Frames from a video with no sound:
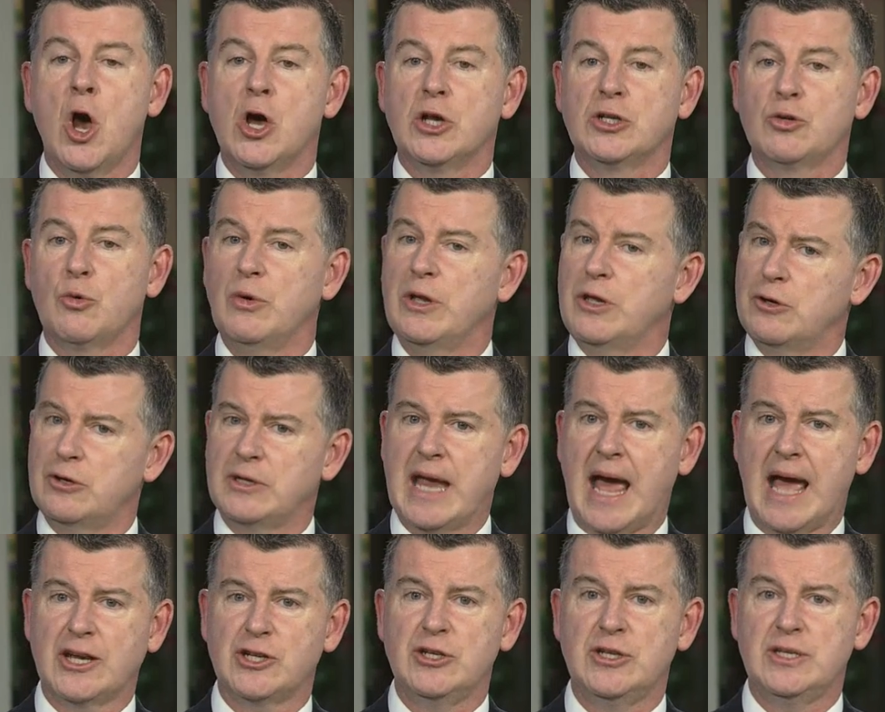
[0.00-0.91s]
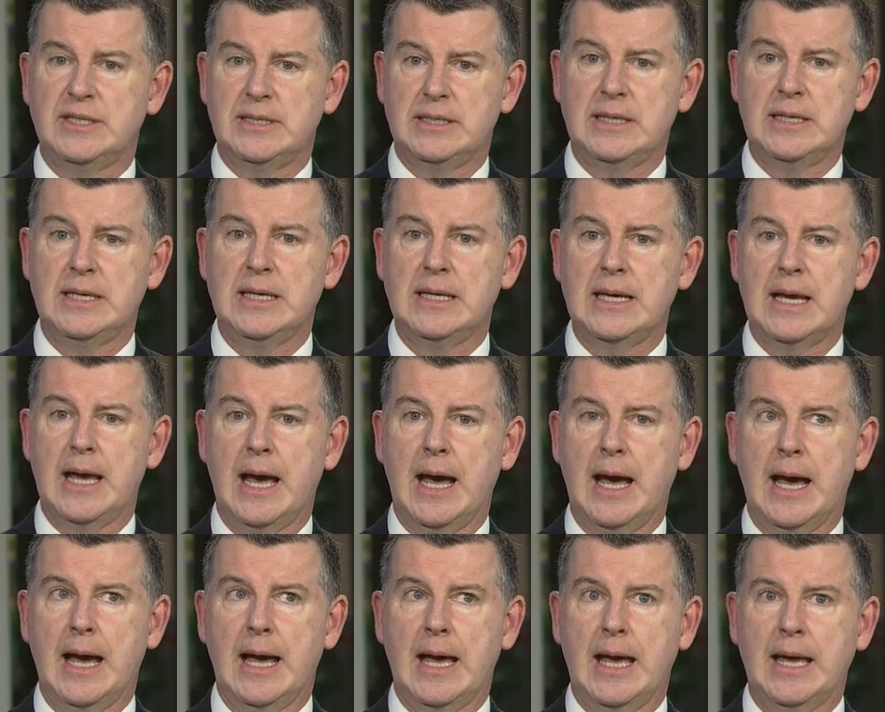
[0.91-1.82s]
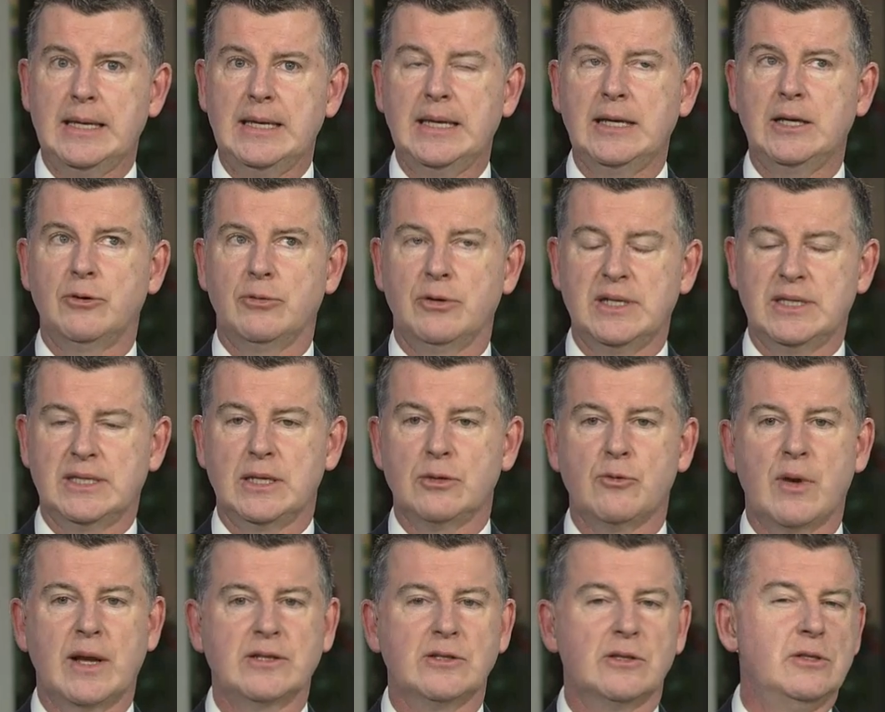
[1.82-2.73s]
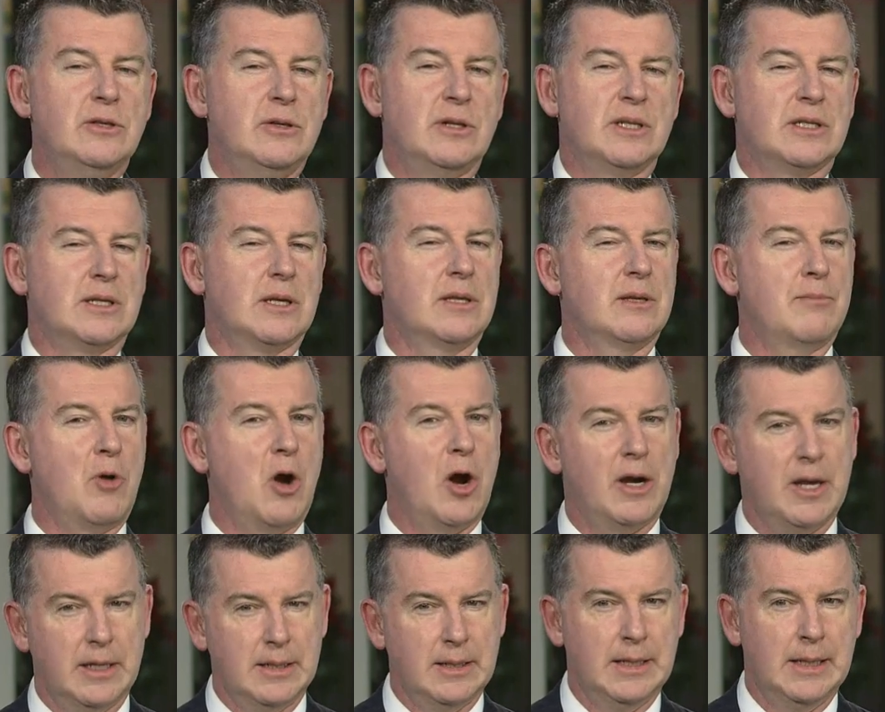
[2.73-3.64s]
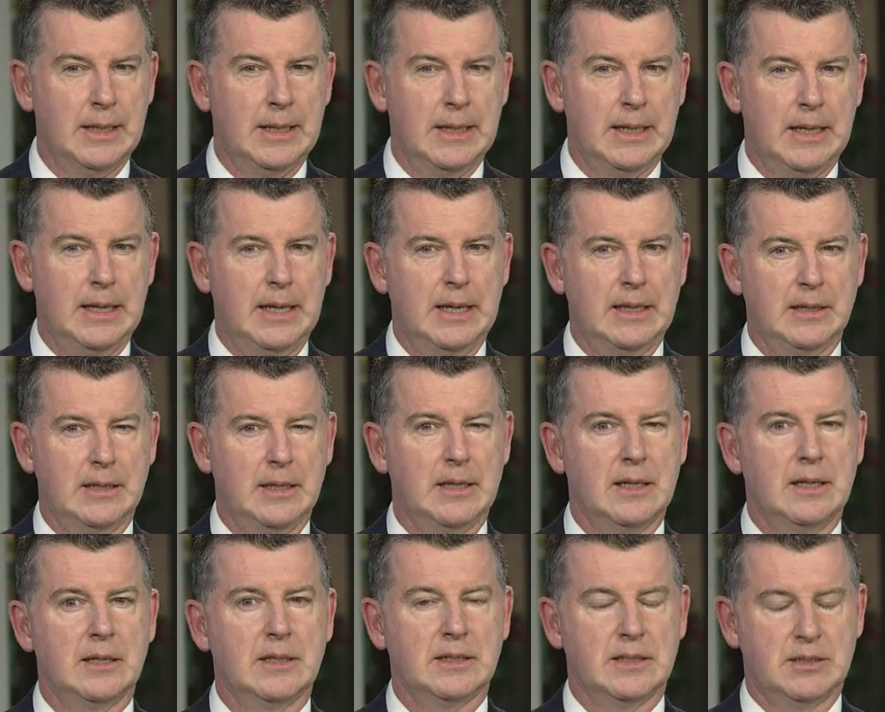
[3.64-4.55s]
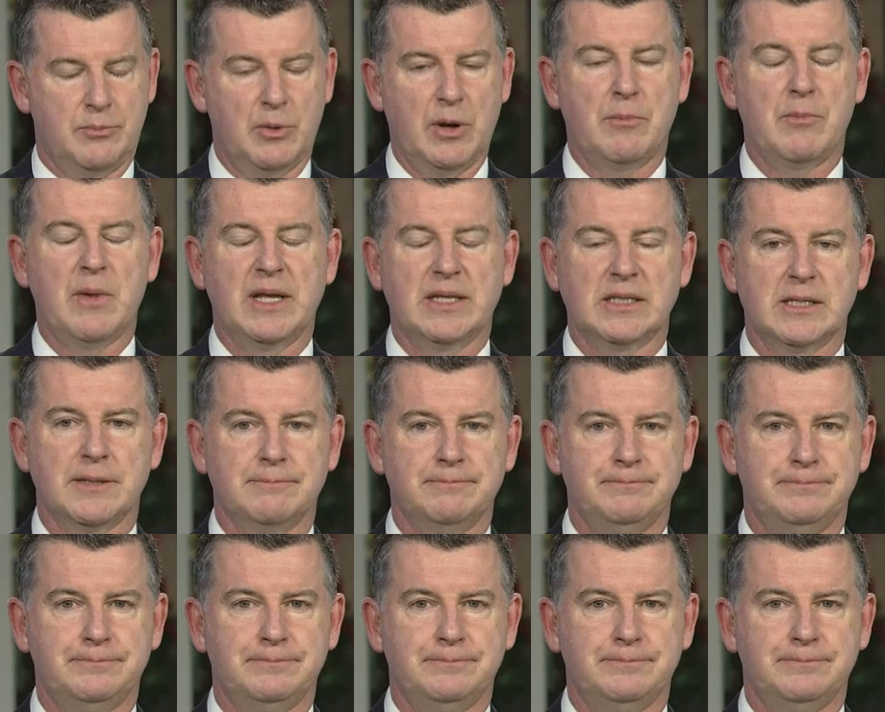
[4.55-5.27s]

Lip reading: So we could actually see an increase in rental units on the market in the spring months.